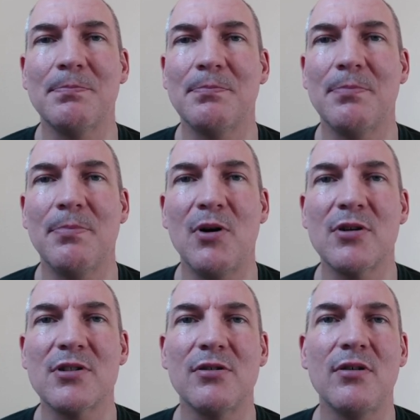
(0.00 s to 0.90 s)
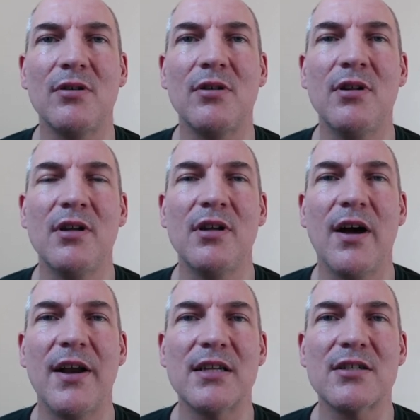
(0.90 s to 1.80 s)
bottle and
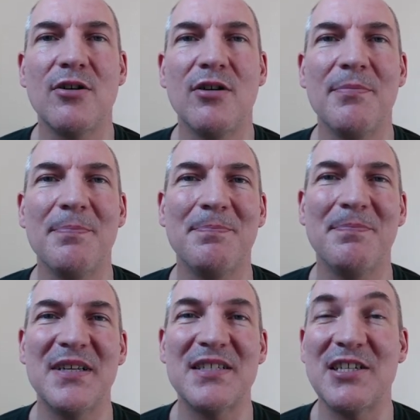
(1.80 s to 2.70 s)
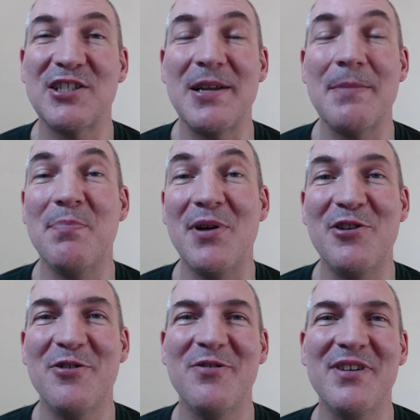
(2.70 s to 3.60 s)
it's got essentially a
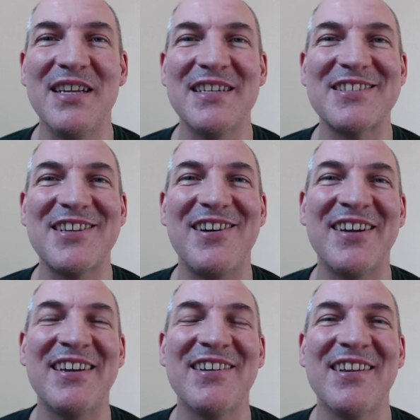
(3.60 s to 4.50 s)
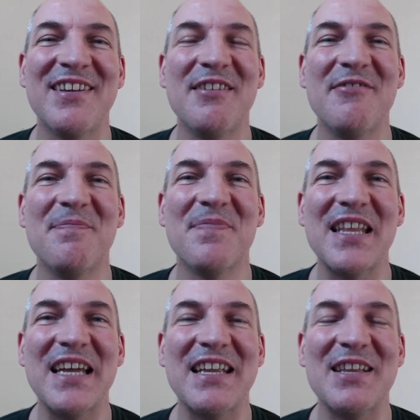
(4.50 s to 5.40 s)
balloon inside,
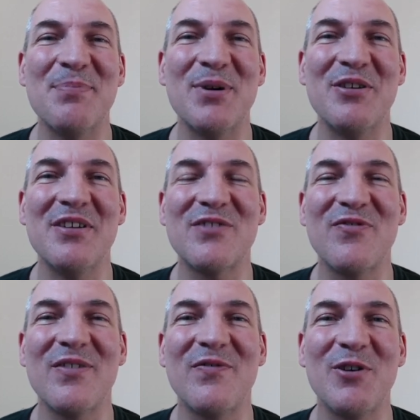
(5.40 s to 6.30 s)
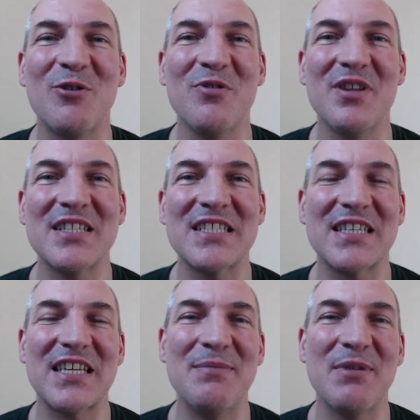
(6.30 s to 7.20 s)
and the balloon is filled with this
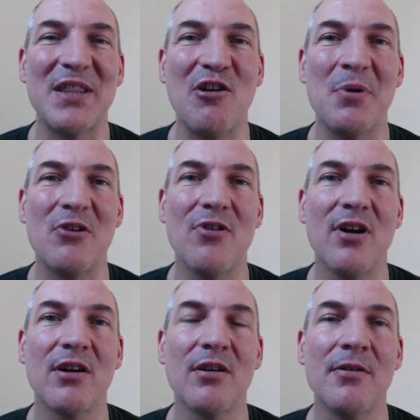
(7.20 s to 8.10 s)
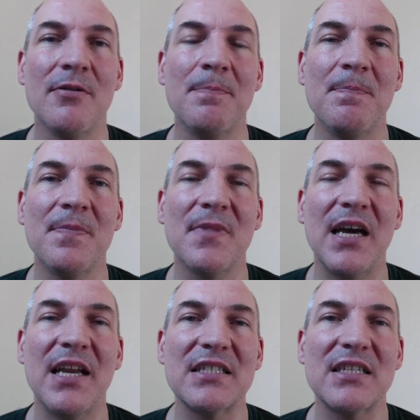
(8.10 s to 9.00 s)
chemotherapy drug, and
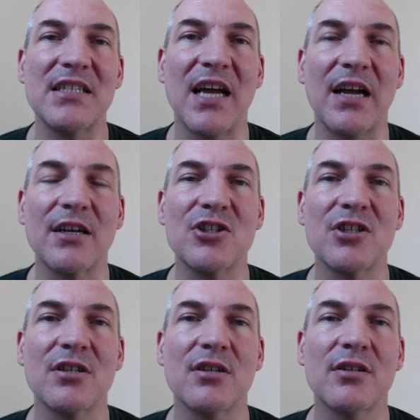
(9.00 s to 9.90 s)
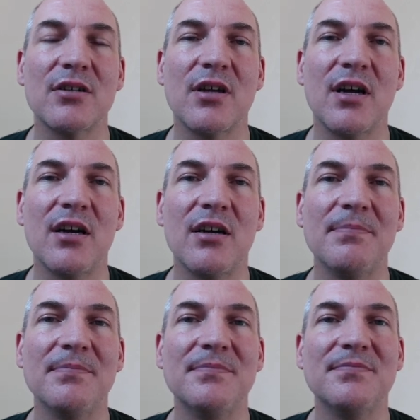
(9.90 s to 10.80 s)
it's attached
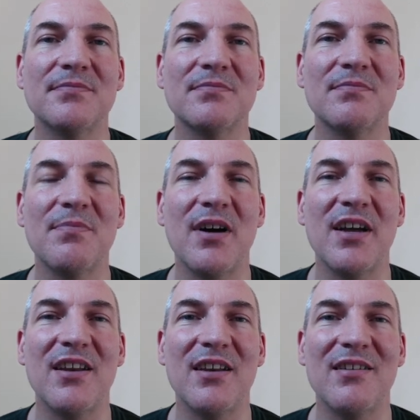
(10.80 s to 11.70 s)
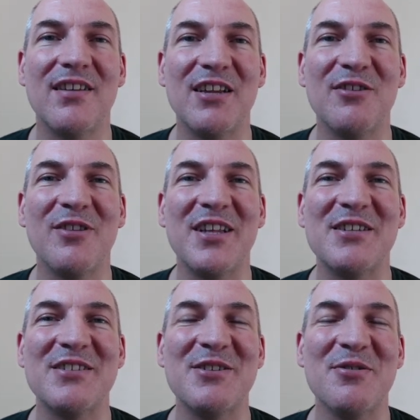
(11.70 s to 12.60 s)
by a needle
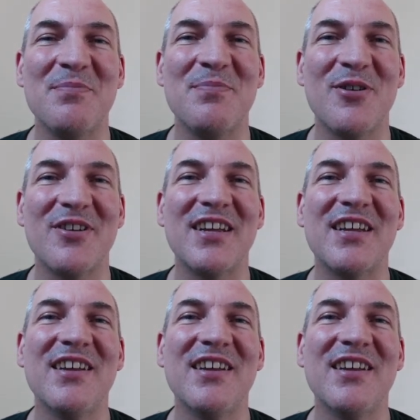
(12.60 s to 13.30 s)
into your body,